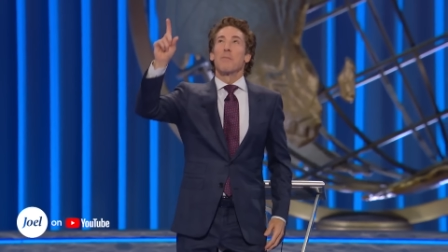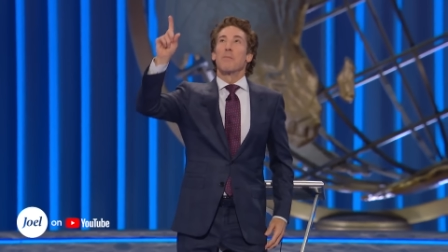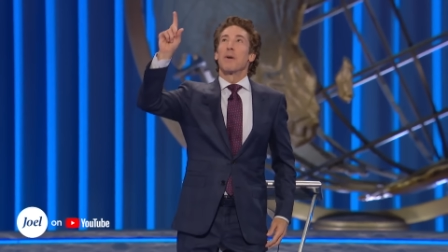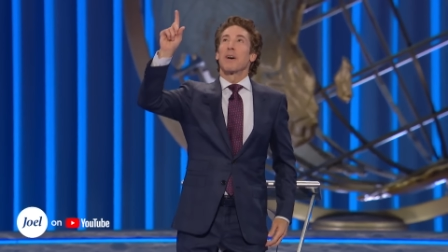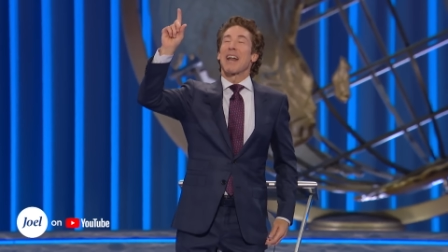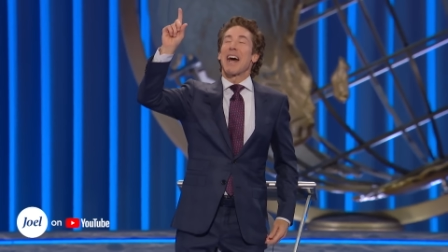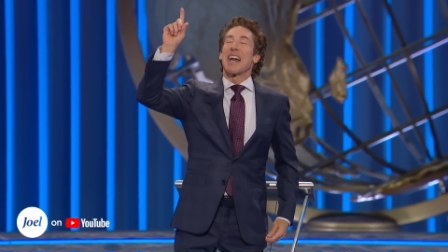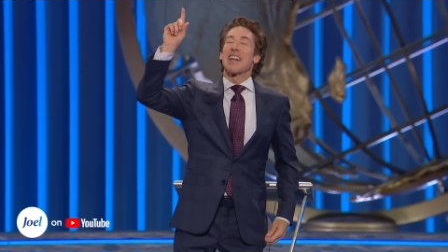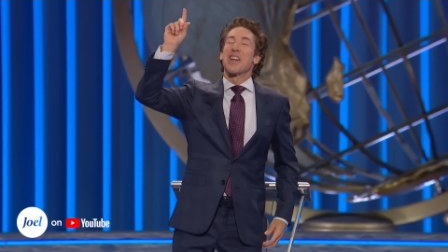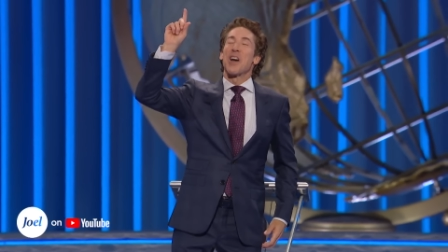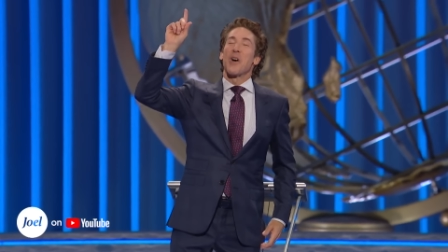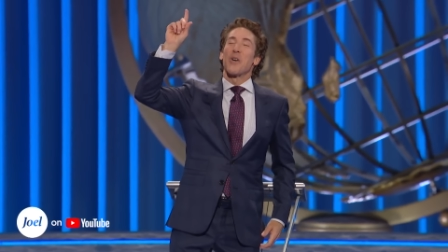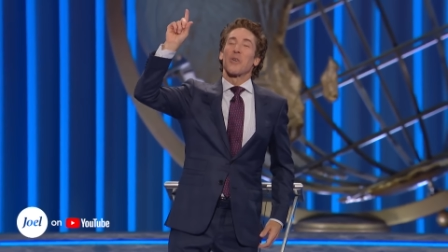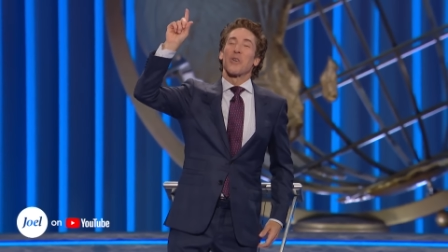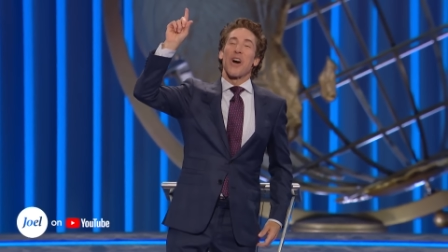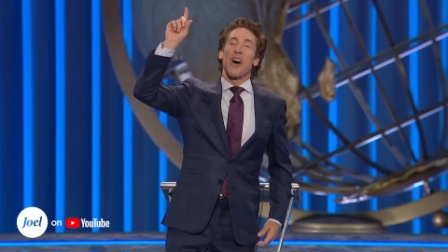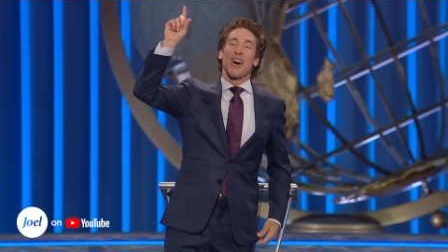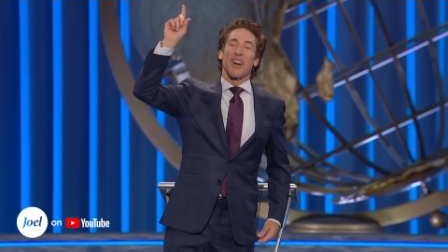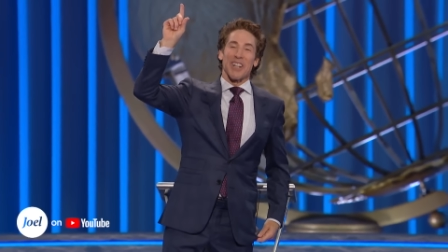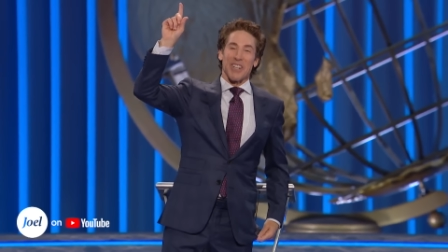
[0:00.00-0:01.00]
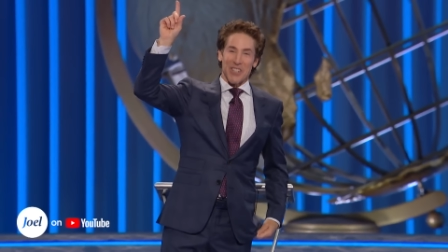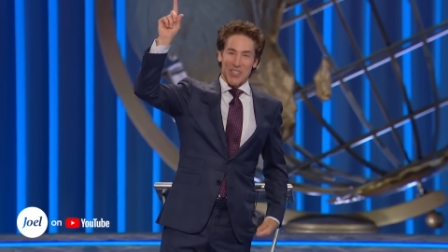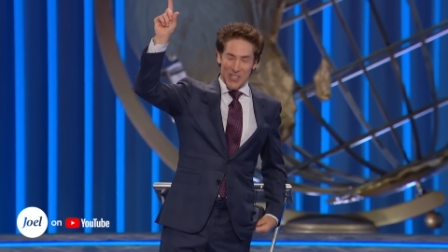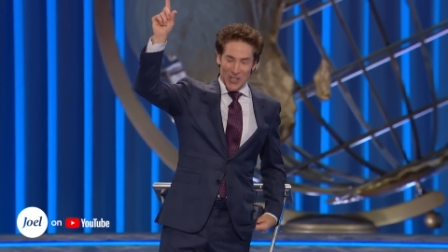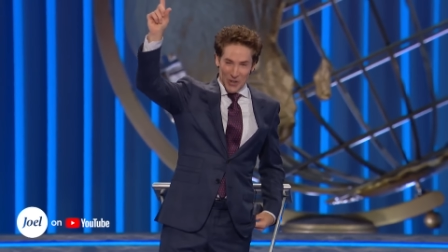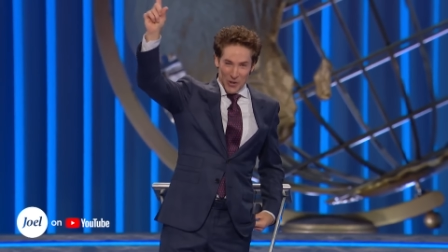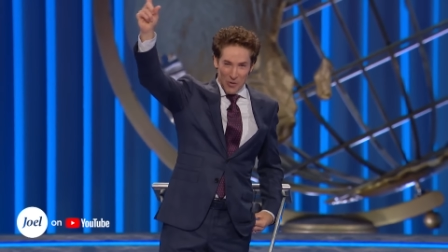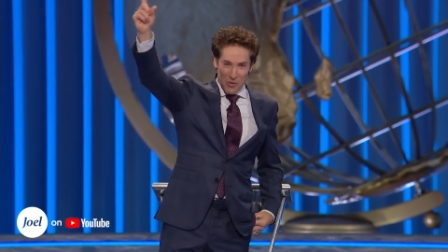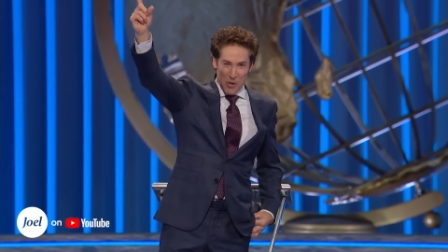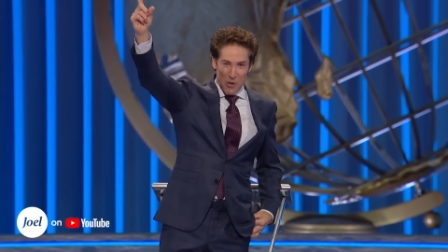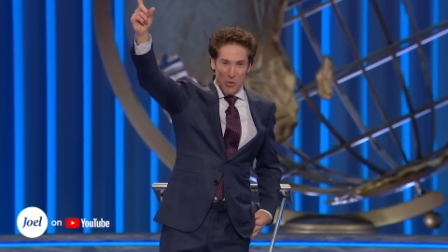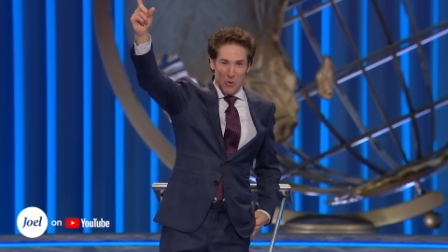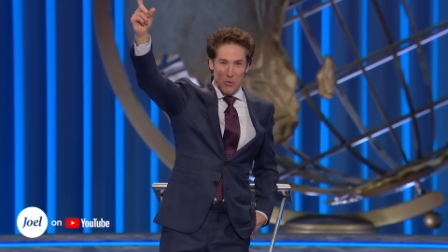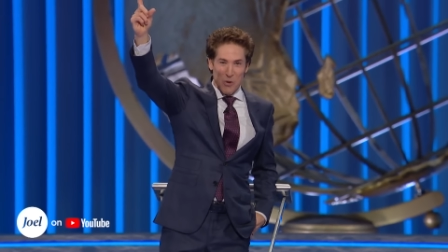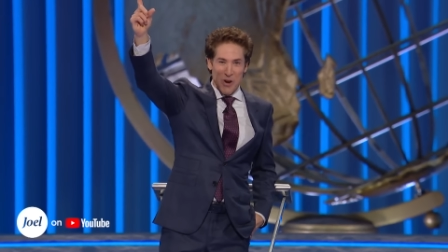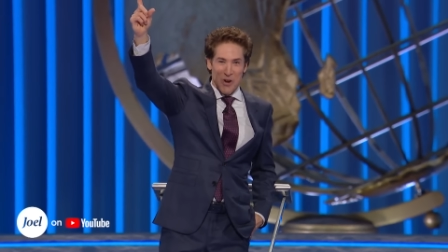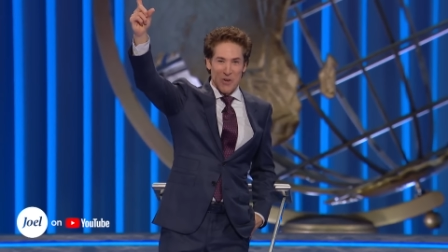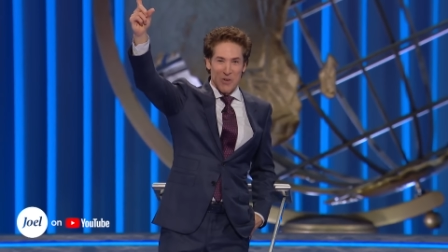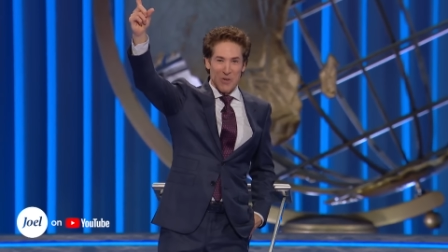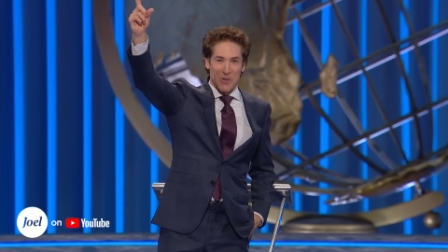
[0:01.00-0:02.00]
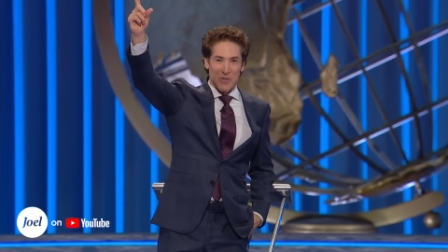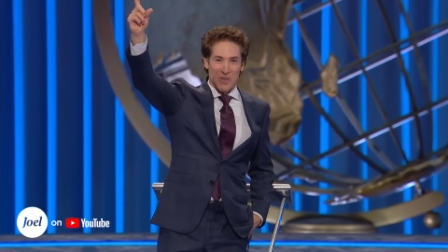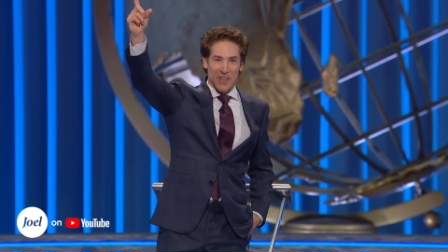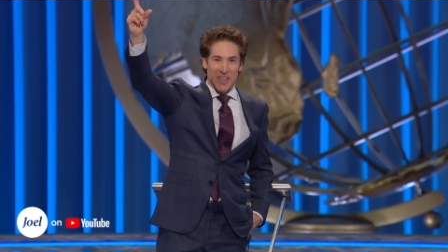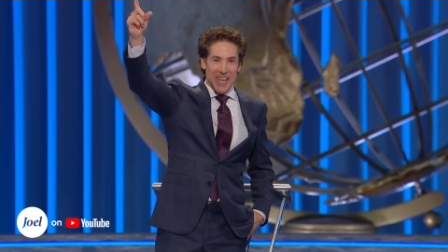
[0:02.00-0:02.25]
but I know God is still on the throne.